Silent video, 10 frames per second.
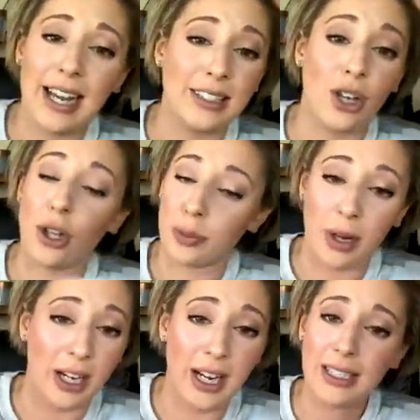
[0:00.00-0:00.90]
It has all the
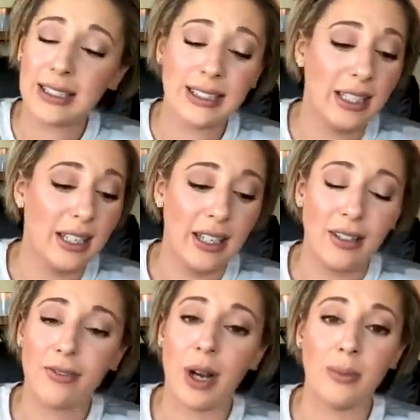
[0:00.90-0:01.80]
products
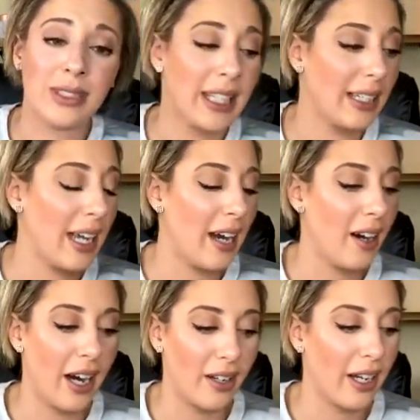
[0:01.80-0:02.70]
from
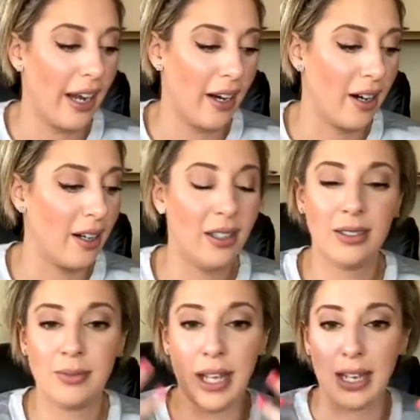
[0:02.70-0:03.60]
skincare, hair care,
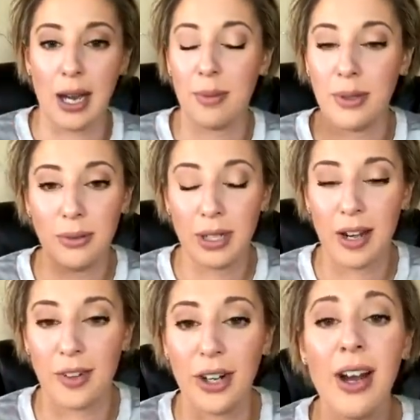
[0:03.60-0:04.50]
makeup,
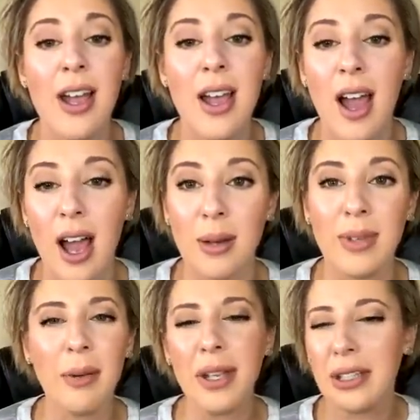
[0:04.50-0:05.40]
whatever. Um,
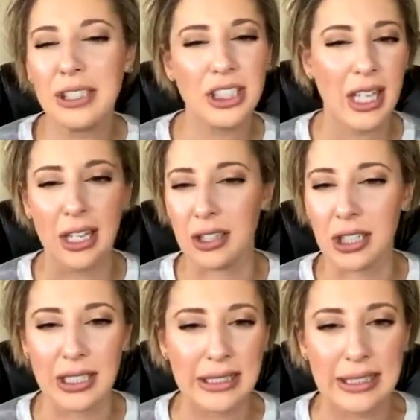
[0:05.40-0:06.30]
that way you can just kind of
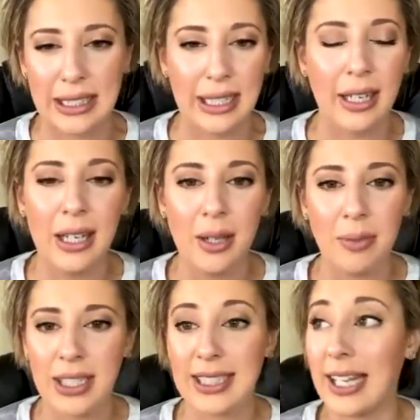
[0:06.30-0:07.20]
look and see.
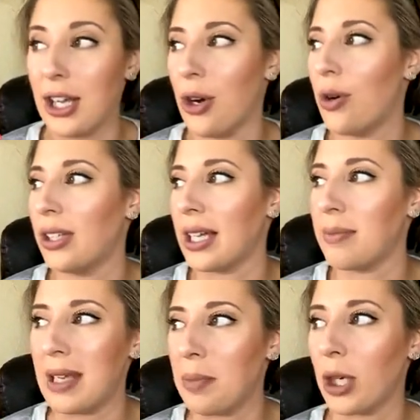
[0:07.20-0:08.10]
Because I know,
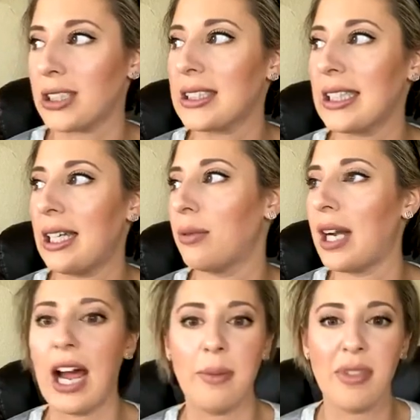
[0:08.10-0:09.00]
like me personally,
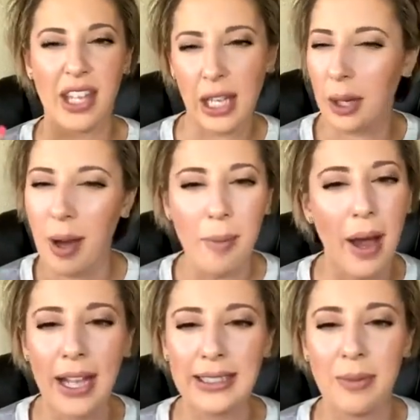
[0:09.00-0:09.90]
when I'm thinking about
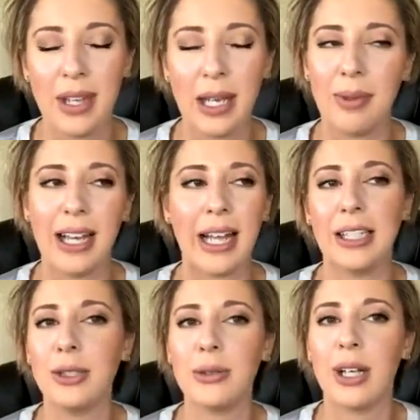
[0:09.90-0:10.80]
buying something, I'm like,
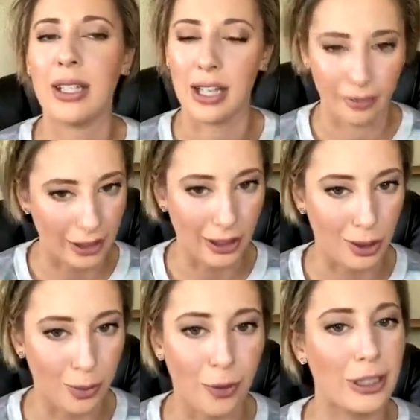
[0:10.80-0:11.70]
I do a lot of
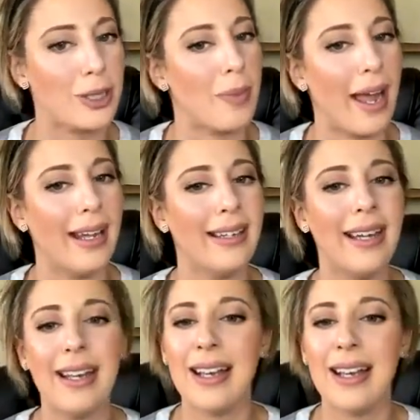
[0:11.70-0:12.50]
research before I just buy it.